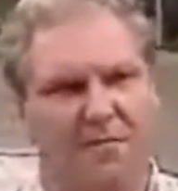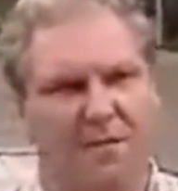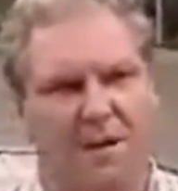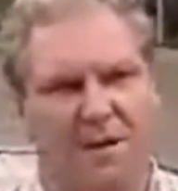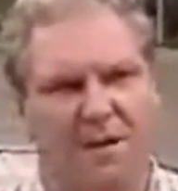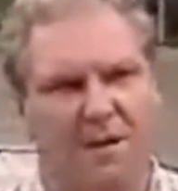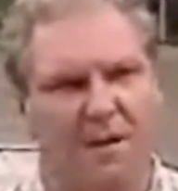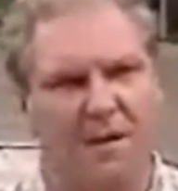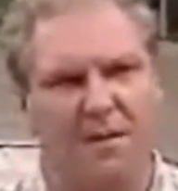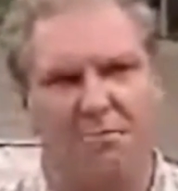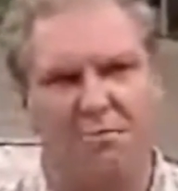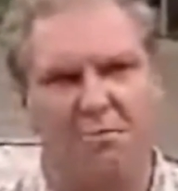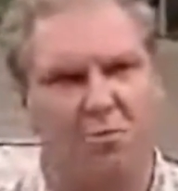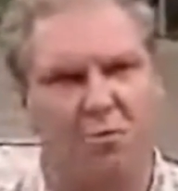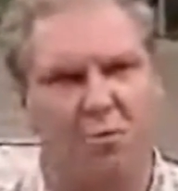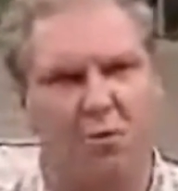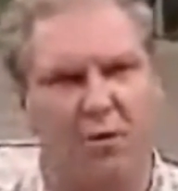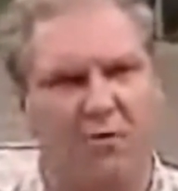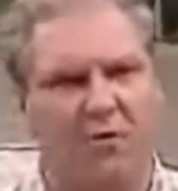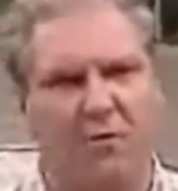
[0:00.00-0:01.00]
But
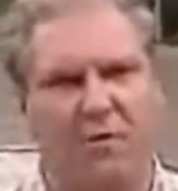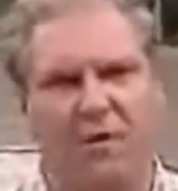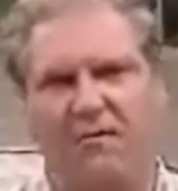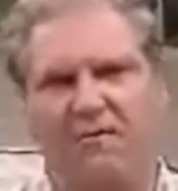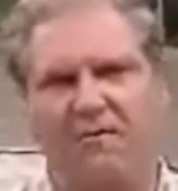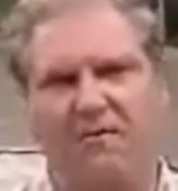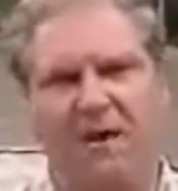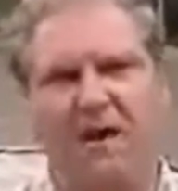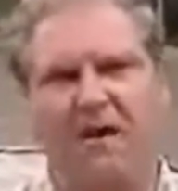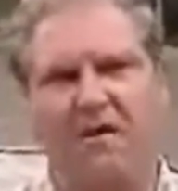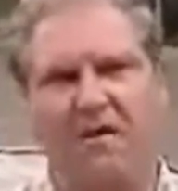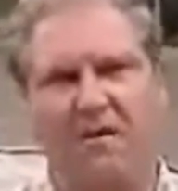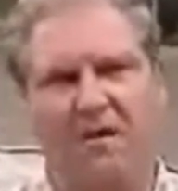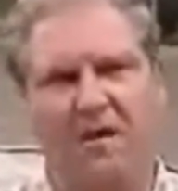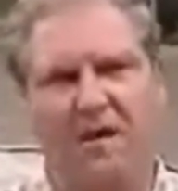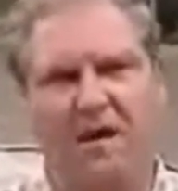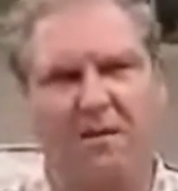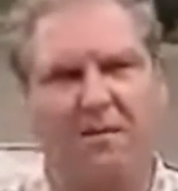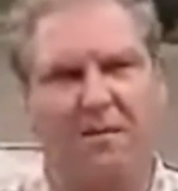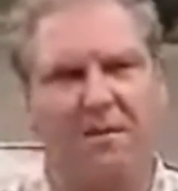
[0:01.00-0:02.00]
whether it be a fire in
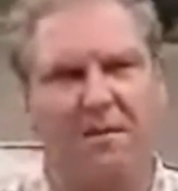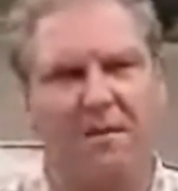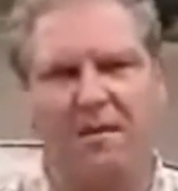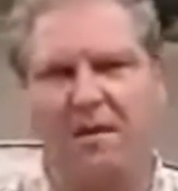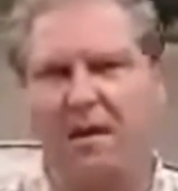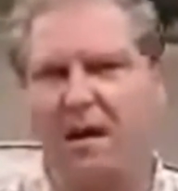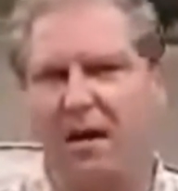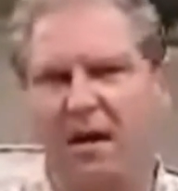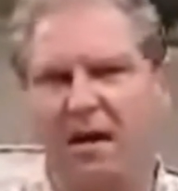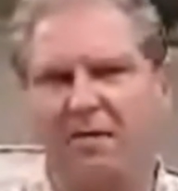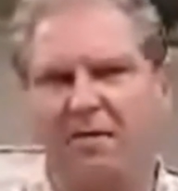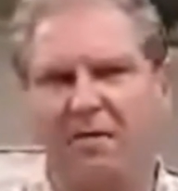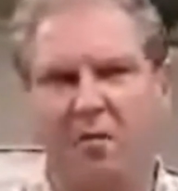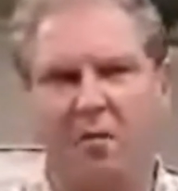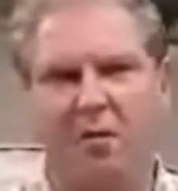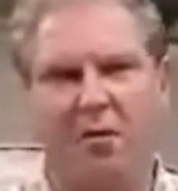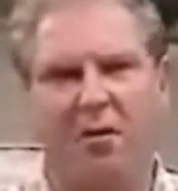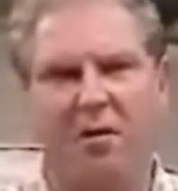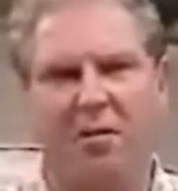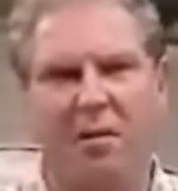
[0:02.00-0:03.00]
the neighborhood and not having
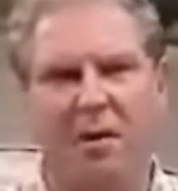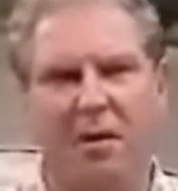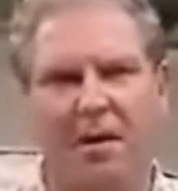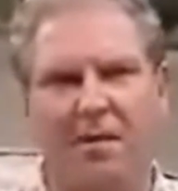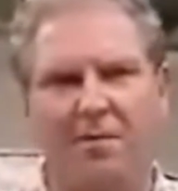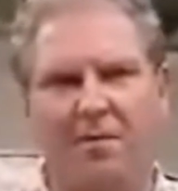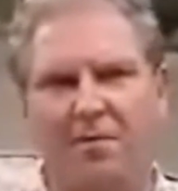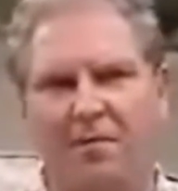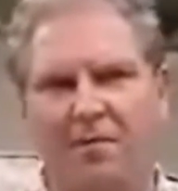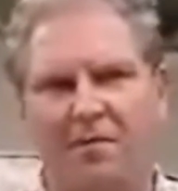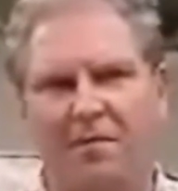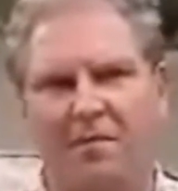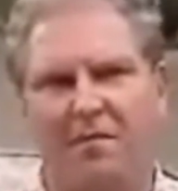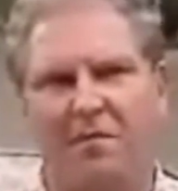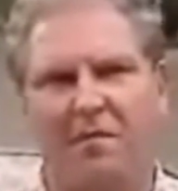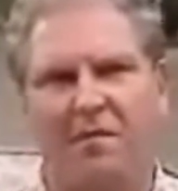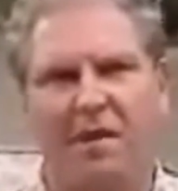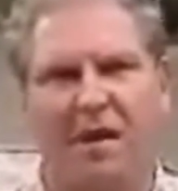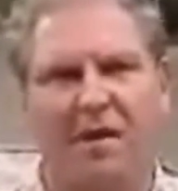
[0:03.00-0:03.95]
to worry about embers